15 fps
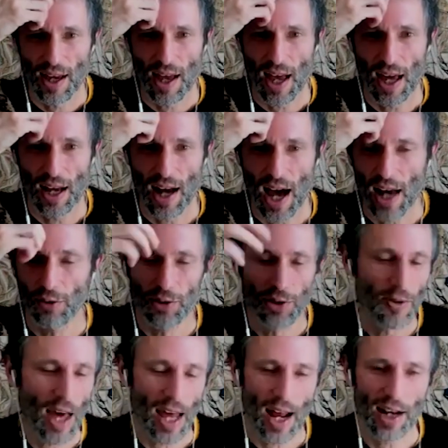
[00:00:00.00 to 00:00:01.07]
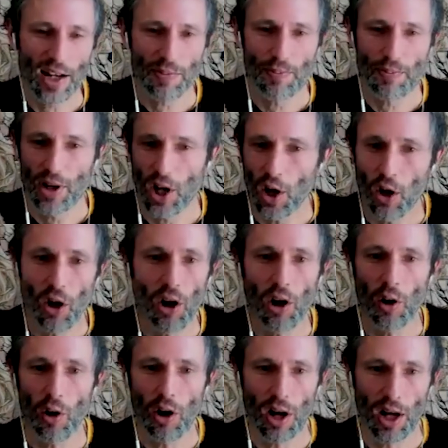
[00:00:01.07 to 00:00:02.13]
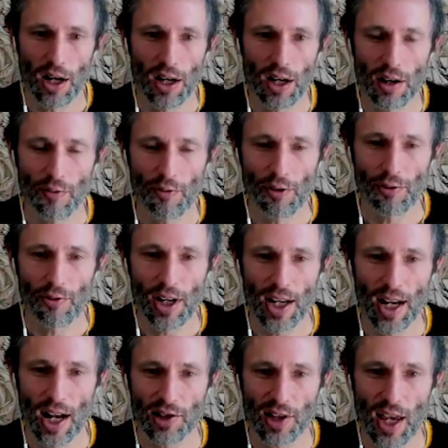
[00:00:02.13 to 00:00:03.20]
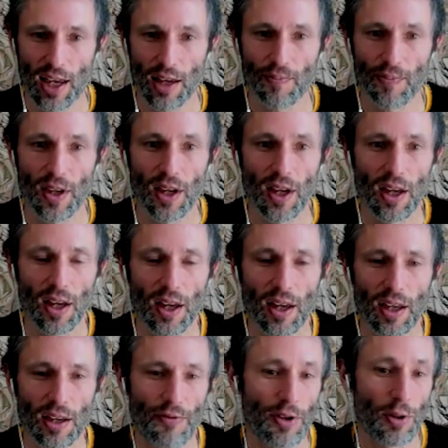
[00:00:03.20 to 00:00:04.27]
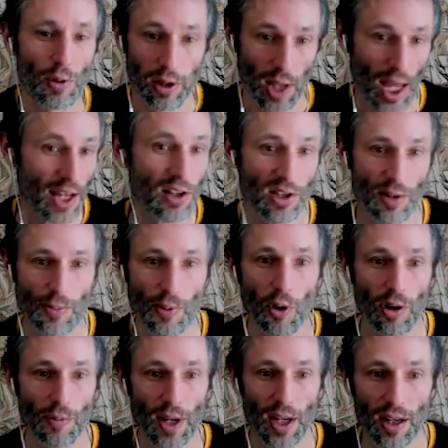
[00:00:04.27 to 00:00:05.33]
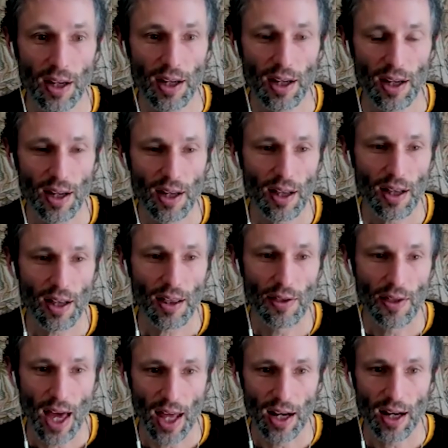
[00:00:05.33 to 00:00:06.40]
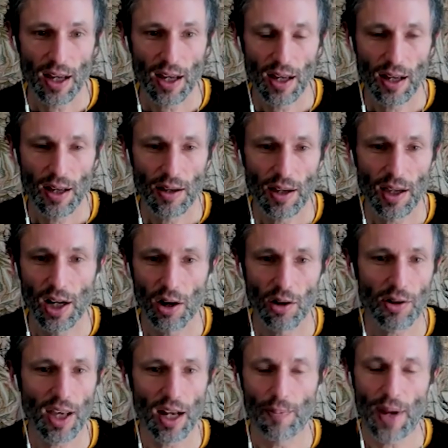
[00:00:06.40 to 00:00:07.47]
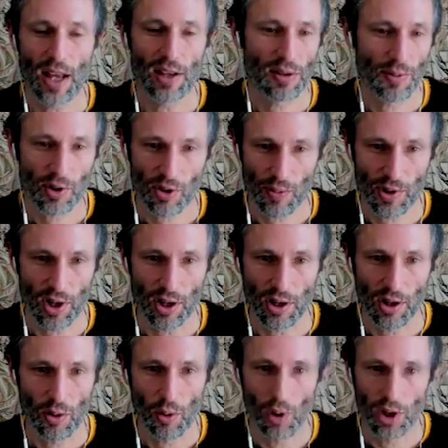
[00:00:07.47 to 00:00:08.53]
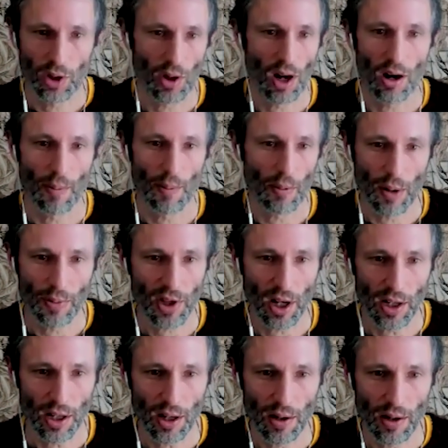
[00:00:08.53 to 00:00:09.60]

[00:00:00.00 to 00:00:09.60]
And I don't do that. I just put it all on for free. And I say, if you would like to support me, then, you know, get a paid subscription or donate on my website.